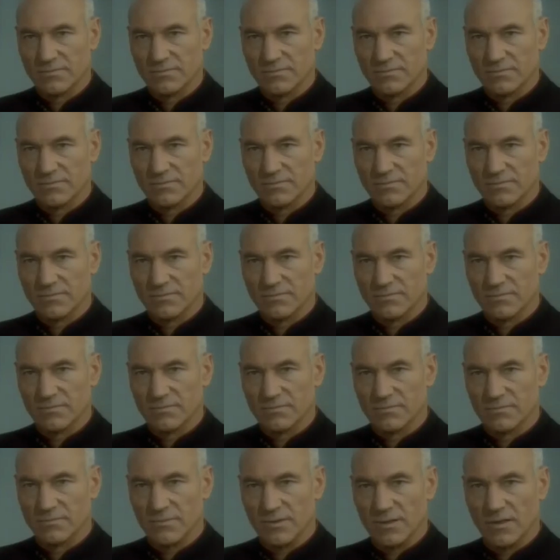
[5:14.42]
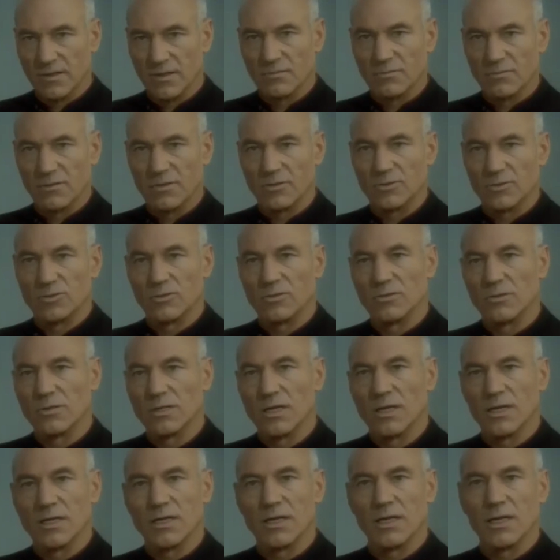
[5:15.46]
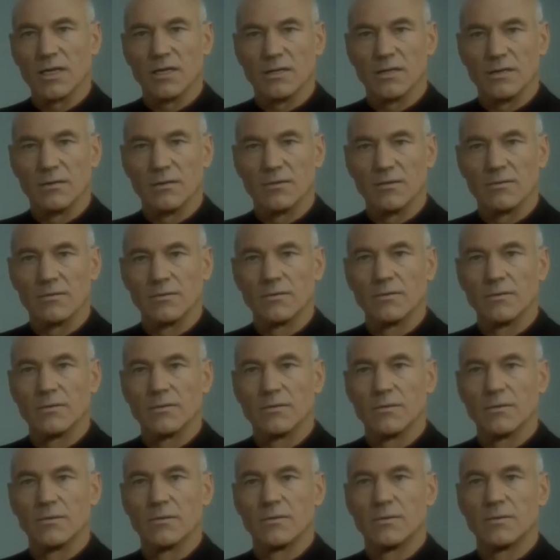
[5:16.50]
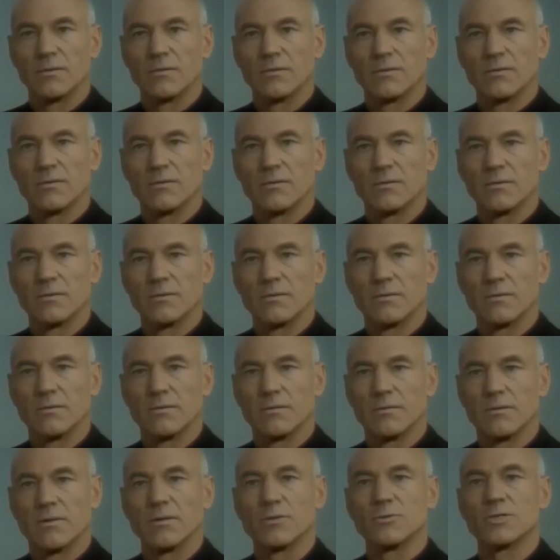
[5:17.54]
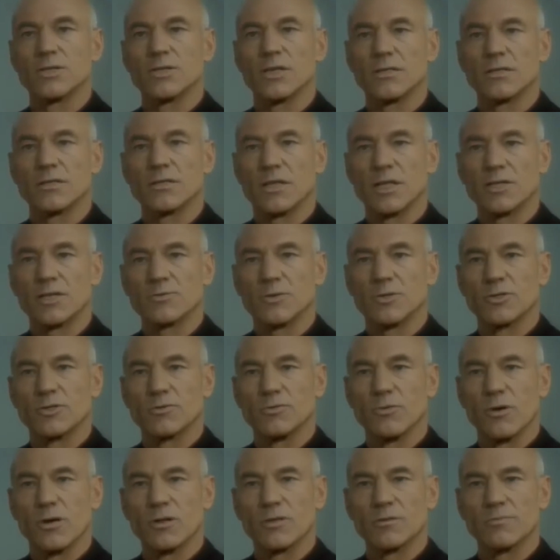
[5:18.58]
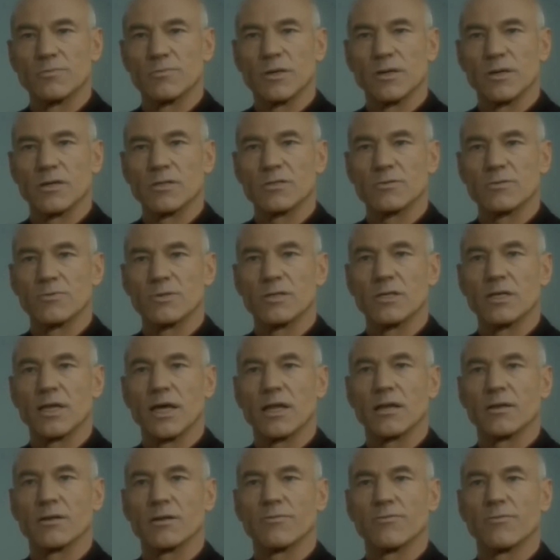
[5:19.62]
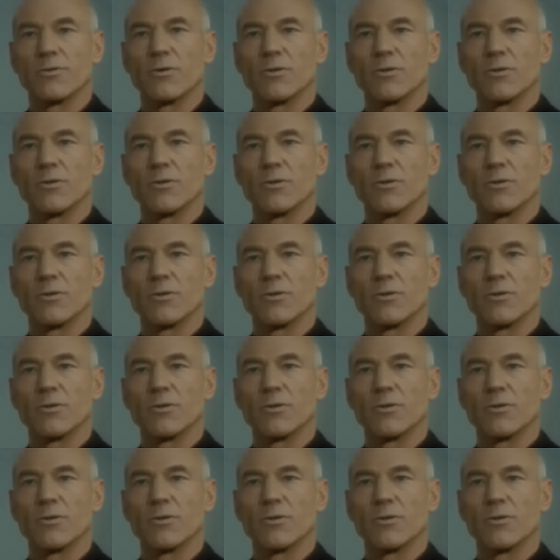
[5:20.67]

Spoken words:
is a reminder of the personal sacrifices that Starfleet officers make. Sisko's